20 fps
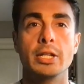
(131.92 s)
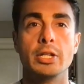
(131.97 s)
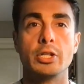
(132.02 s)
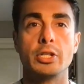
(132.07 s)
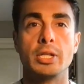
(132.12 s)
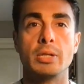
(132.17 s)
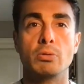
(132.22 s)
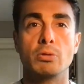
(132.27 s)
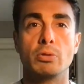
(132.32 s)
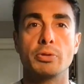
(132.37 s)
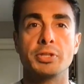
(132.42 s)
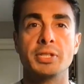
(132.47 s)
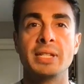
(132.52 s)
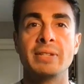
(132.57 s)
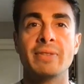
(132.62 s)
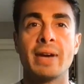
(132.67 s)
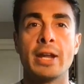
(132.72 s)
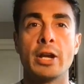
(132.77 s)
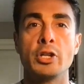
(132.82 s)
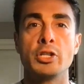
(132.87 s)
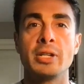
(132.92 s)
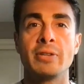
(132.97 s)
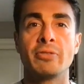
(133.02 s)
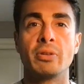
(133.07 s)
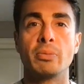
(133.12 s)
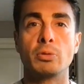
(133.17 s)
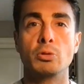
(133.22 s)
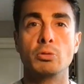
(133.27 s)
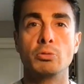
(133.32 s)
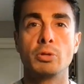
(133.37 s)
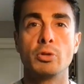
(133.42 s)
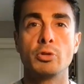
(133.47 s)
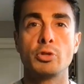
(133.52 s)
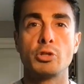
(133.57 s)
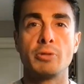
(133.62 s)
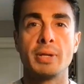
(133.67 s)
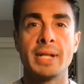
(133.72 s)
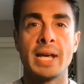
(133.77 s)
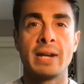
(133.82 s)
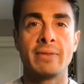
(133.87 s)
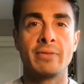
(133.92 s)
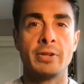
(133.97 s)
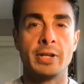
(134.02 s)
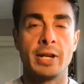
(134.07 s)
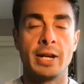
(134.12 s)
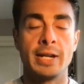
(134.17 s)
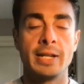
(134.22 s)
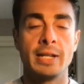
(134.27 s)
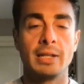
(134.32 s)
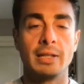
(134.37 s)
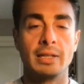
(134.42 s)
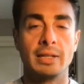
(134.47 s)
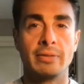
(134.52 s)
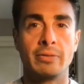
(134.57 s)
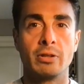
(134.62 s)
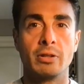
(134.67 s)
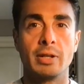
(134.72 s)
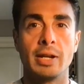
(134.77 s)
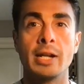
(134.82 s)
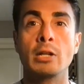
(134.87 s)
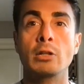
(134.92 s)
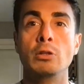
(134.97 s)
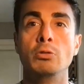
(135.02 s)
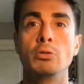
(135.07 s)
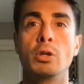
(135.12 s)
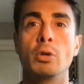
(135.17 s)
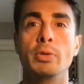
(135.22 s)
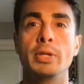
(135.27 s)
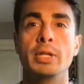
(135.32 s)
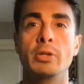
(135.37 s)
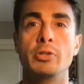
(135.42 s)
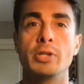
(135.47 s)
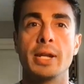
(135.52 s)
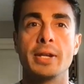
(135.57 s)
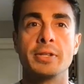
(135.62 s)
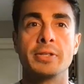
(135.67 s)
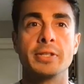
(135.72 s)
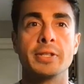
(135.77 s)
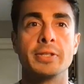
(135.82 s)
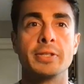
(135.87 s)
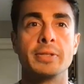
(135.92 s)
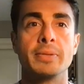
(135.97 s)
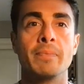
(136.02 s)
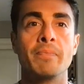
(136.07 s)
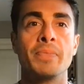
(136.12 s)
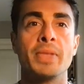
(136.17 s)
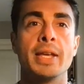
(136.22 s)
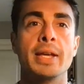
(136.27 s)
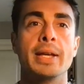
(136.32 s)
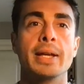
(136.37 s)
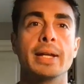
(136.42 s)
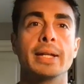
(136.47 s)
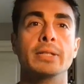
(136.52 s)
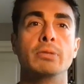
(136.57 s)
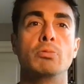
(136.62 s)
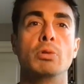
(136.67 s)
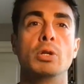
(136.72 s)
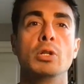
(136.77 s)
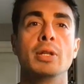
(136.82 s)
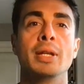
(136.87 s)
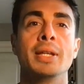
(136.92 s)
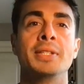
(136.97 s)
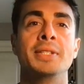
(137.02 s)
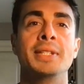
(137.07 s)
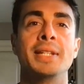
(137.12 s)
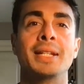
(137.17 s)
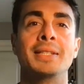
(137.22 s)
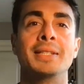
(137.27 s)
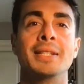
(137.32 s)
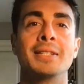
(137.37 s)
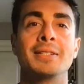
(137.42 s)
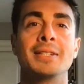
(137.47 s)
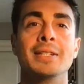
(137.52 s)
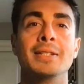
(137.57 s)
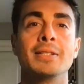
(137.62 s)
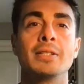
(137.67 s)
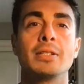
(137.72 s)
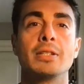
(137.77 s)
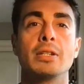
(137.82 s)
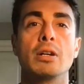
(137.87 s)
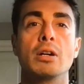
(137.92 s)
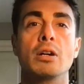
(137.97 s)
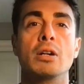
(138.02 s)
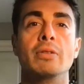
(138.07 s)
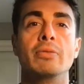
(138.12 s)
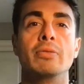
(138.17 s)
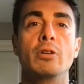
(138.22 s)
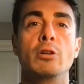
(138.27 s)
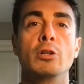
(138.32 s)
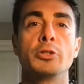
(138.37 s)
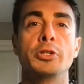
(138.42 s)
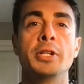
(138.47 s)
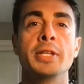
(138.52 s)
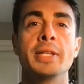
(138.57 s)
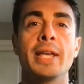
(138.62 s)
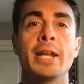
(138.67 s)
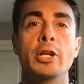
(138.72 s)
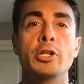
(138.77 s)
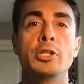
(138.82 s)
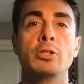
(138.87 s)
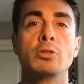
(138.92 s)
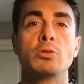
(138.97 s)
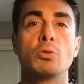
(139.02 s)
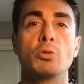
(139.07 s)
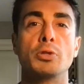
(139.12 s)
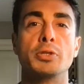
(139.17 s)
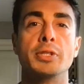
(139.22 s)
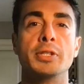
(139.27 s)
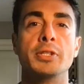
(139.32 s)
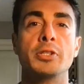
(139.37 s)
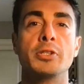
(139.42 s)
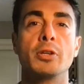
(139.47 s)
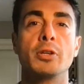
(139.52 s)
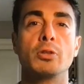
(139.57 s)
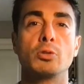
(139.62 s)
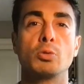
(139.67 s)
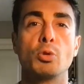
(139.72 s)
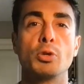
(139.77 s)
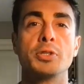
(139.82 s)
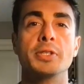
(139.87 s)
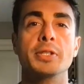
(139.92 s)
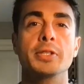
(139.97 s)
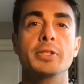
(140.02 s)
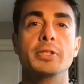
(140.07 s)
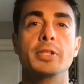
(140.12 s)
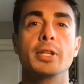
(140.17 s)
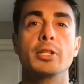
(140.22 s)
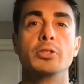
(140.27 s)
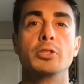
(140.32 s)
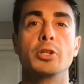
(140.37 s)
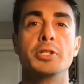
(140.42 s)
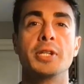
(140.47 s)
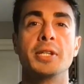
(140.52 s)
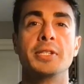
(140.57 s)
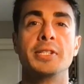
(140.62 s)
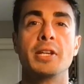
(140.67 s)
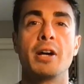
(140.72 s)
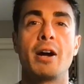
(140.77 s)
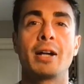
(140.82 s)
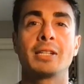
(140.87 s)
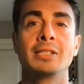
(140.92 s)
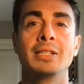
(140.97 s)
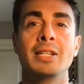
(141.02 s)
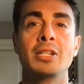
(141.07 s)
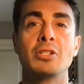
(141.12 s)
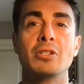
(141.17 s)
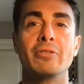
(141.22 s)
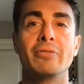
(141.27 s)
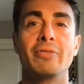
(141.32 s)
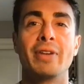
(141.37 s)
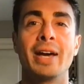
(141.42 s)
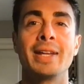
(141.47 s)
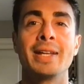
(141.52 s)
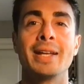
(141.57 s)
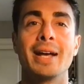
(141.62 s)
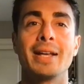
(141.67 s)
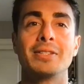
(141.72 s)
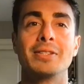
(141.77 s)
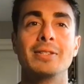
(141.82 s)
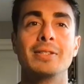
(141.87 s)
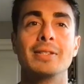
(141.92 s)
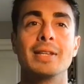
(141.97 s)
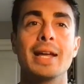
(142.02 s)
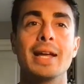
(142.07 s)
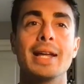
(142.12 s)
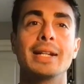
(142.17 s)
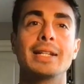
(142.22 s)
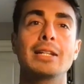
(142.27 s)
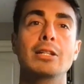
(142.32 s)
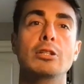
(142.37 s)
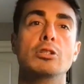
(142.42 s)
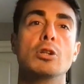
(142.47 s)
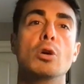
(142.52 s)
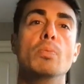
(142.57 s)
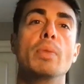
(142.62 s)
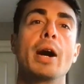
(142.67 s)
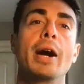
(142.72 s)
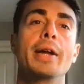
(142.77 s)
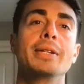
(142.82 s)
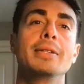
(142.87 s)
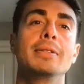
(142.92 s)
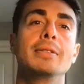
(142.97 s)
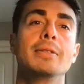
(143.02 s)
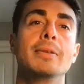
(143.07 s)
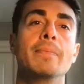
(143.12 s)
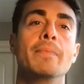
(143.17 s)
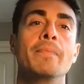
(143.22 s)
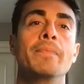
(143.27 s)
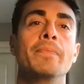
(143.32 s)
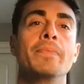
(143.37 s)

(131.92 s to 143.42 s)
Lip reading: She will receive energy from glucose straight out of her diet, liver, and gluconeogenesis, as well as the existence of alternate energy sources such as the oxidation of fatty acids and ketone bodies.